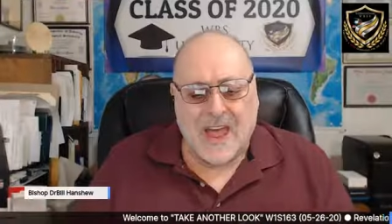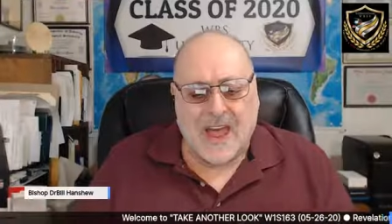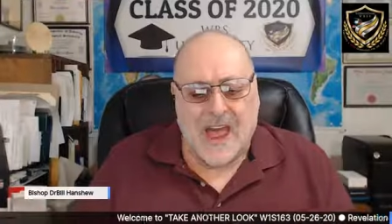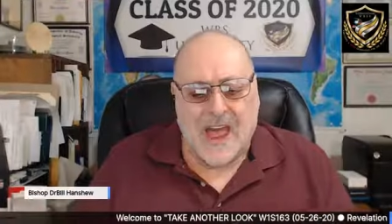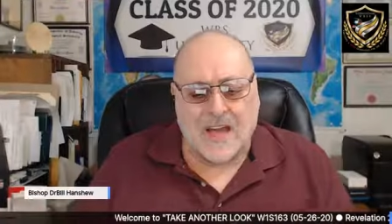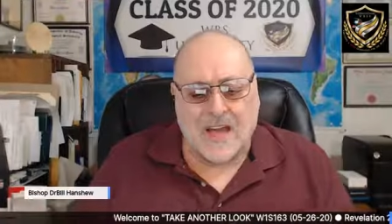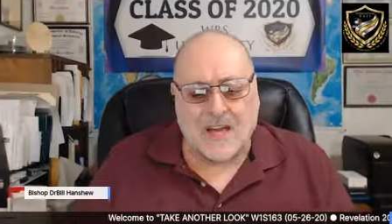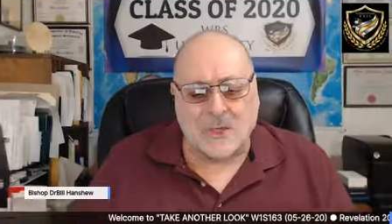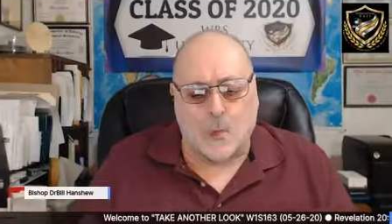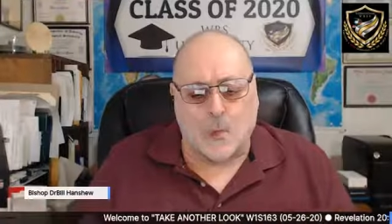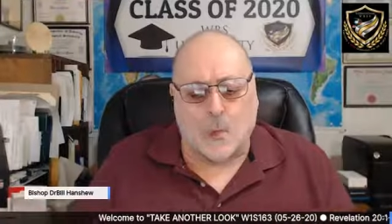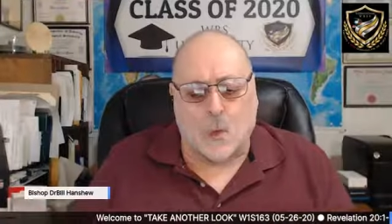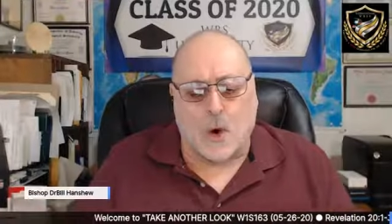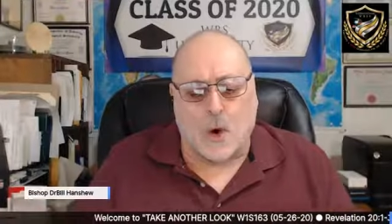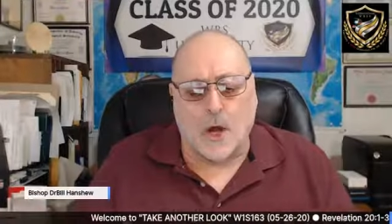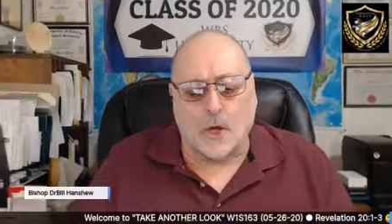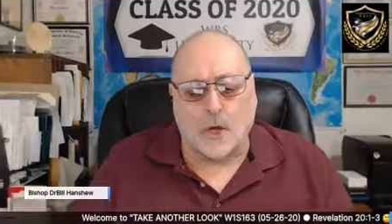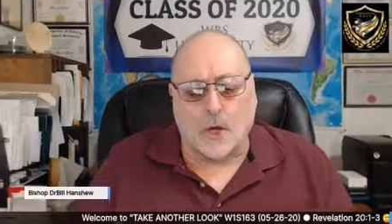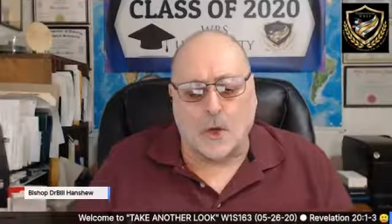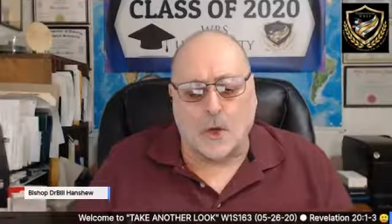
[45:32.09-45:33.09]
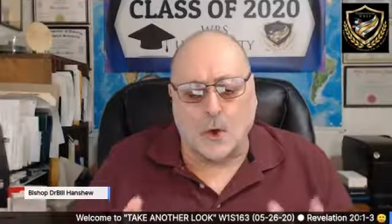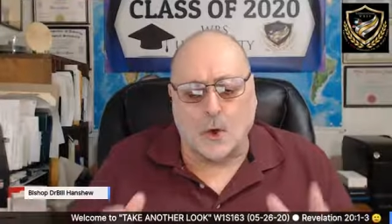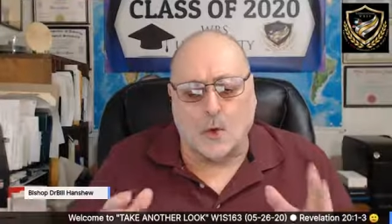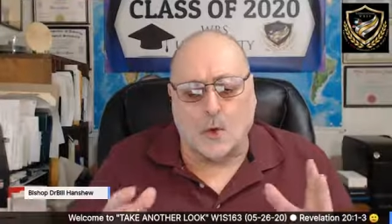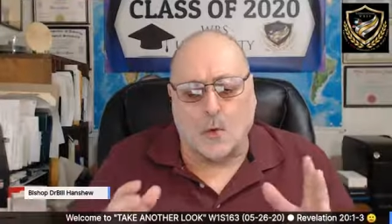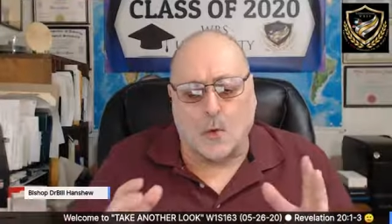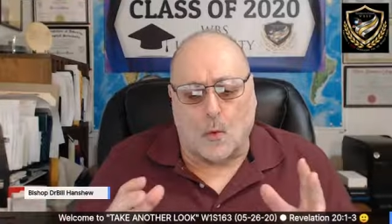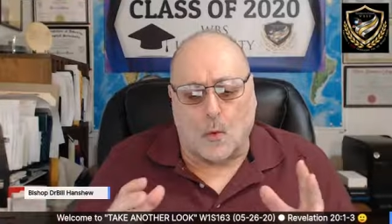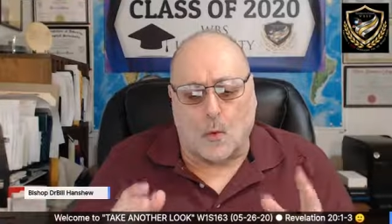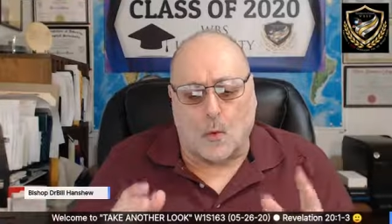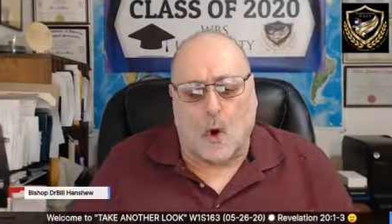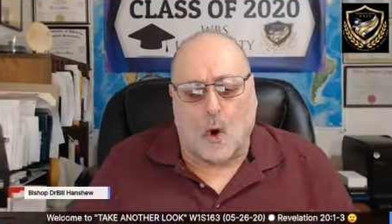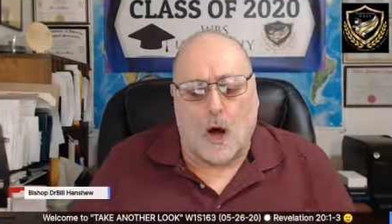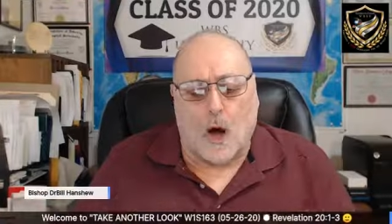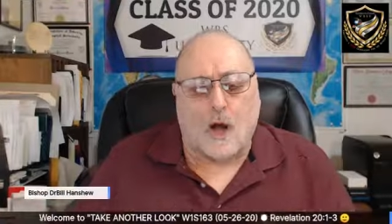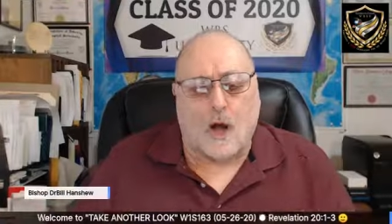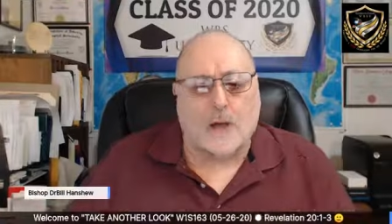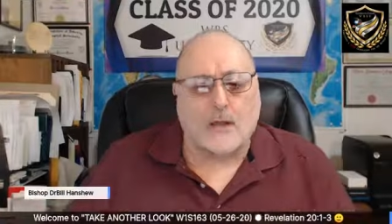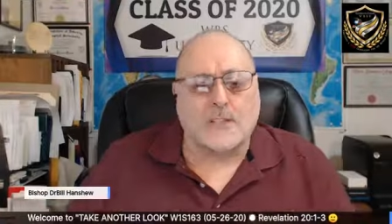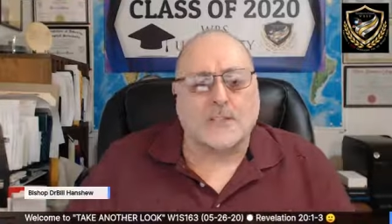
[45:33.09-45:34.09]
as one who
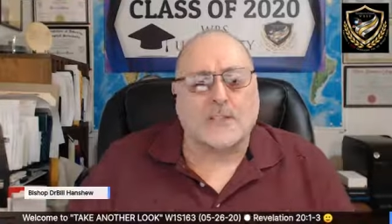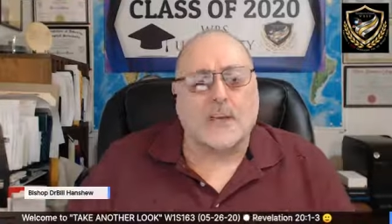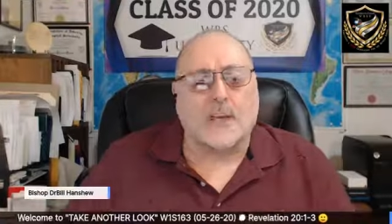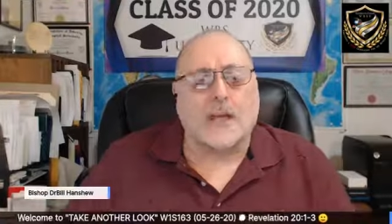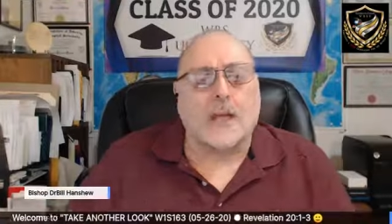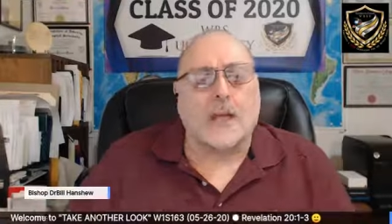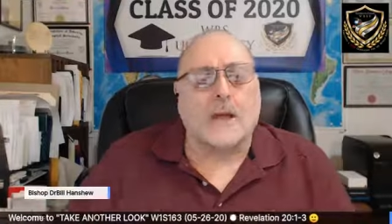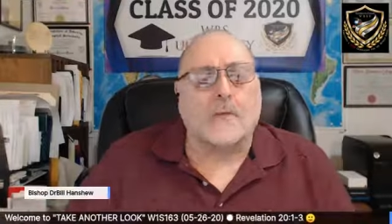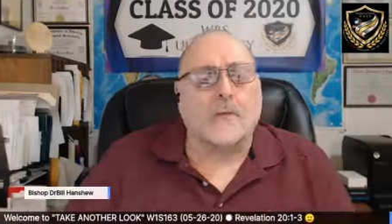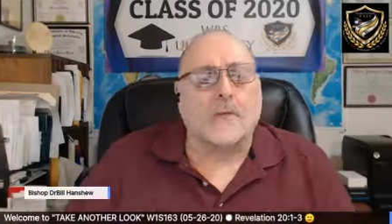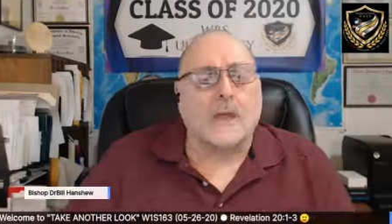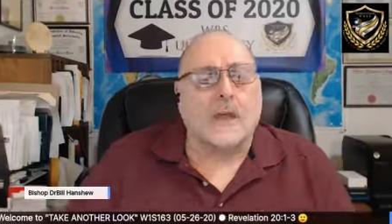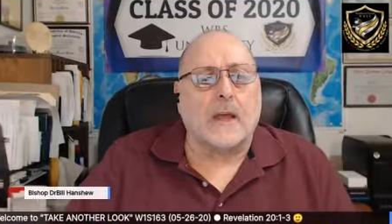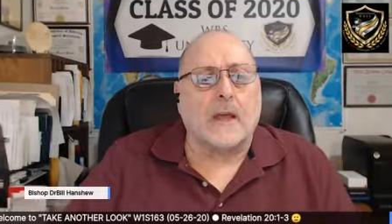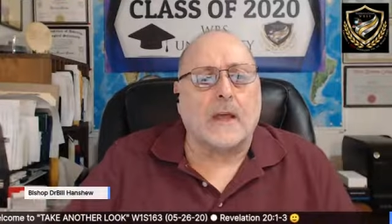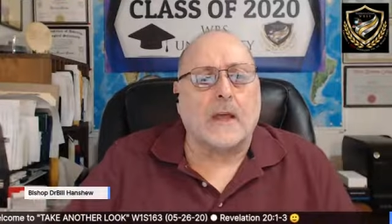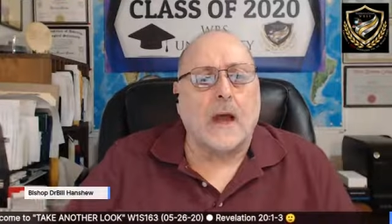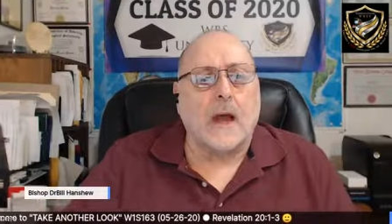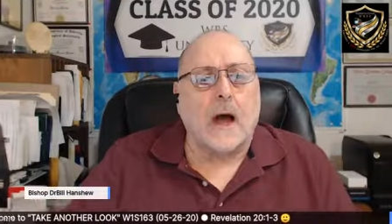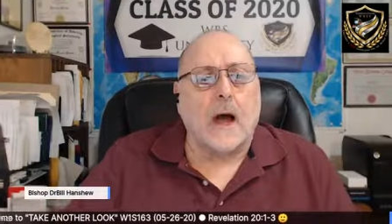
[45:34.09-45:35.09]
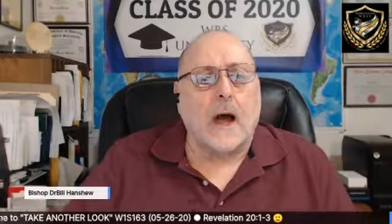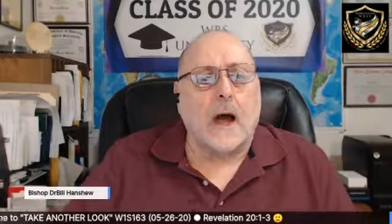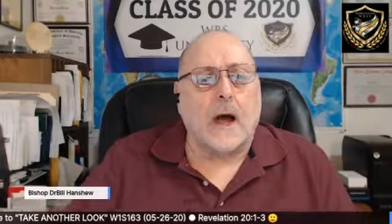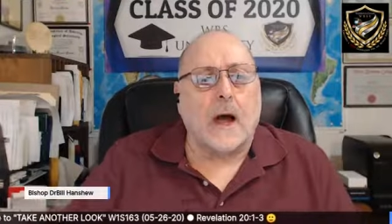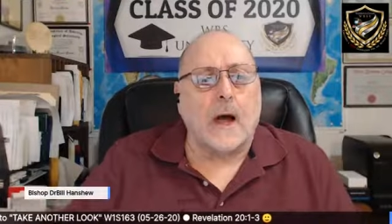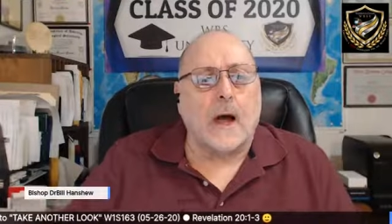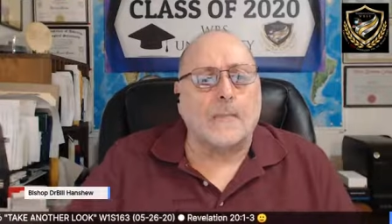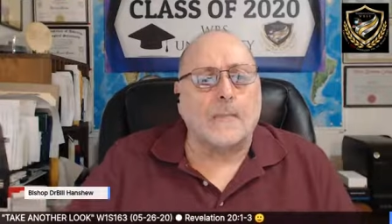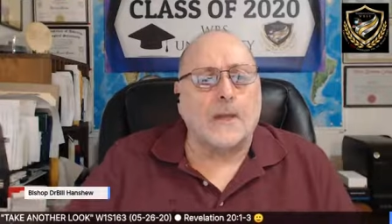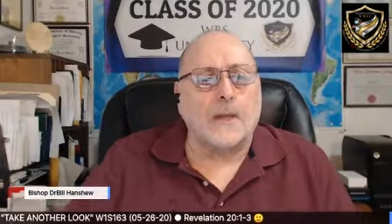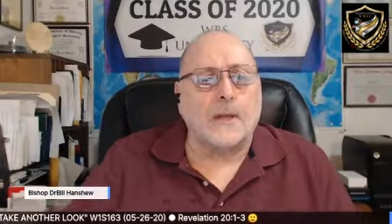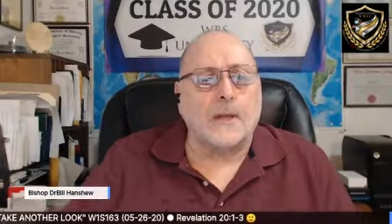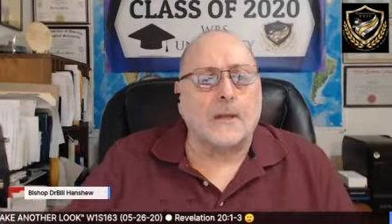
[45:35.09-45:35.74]
walks in the uh,